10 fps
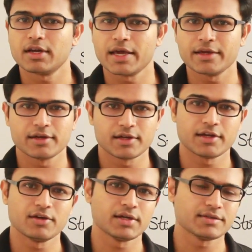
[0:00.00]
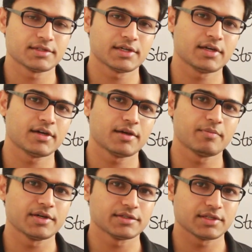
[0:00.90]
Like you can say a
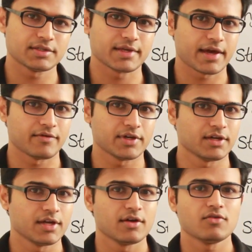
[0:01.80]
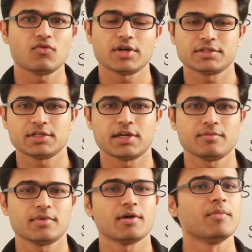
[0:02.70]
person is having first
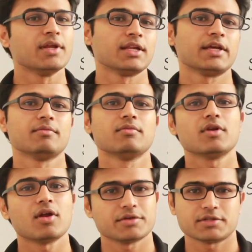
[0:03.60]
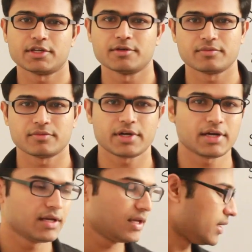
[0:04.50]
name, middle name, last name, right?